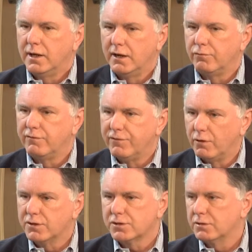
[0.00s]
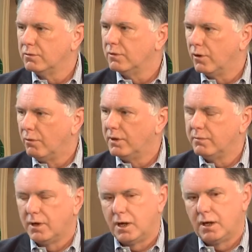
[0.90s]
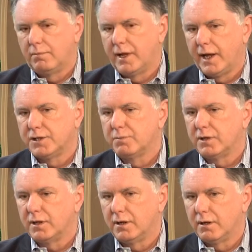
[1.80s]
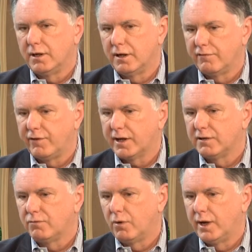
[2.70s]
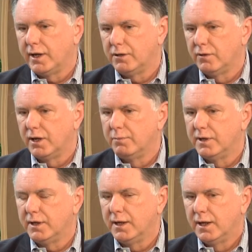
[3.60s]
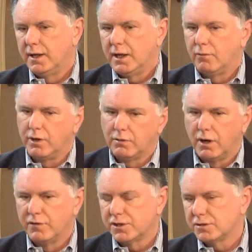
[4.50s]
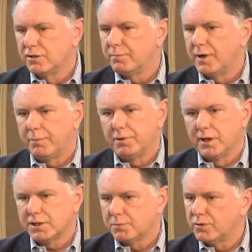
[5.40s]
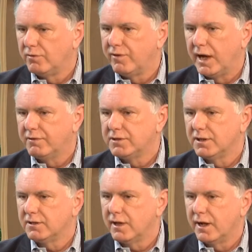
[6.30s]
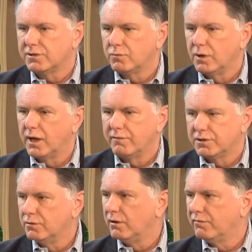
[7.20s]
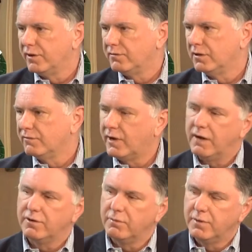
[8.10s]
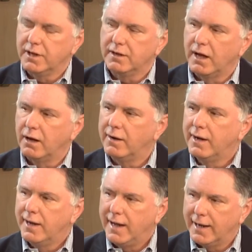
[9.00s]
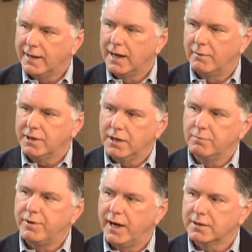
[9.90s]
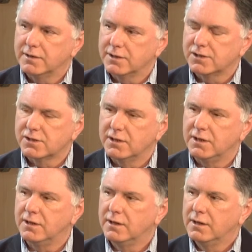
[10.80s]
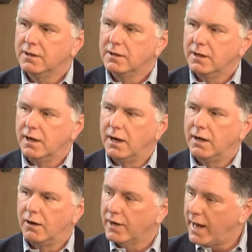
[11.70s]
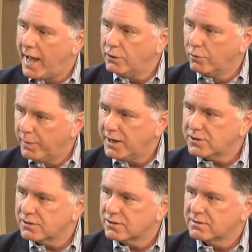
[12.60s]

And if we focus through enrollment management in an effective way at UAB, and we grow this student population between 5,000 and 10,000, we'll have a $250 to $500 million economic impact in this city on an annual basis.